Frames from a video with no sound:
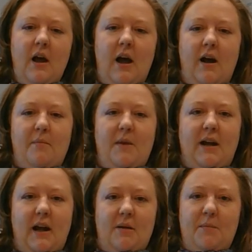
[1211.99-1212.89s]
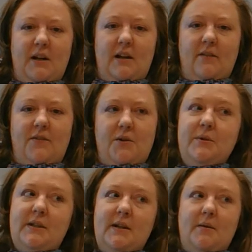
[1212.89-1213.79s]
Again, I'm going to give you
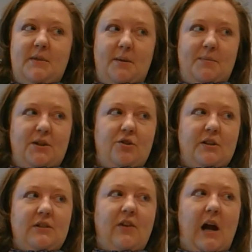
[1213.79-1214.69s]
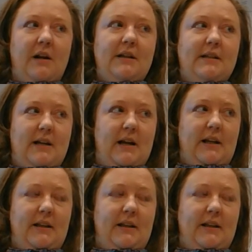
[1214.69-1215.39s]
some tips and tricks for how to study